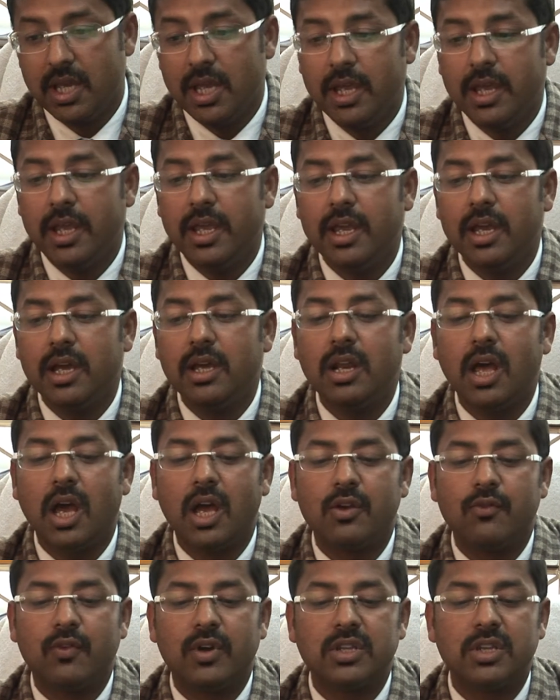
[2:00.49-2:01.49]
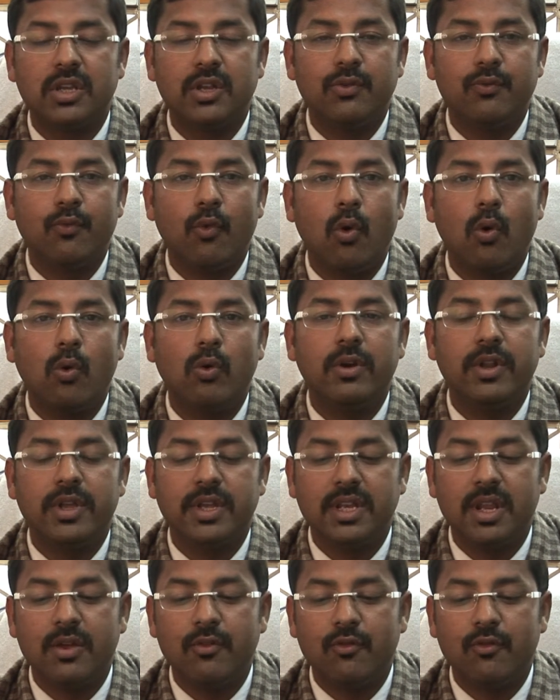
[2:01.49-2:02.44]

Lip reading: Here, I was involved in a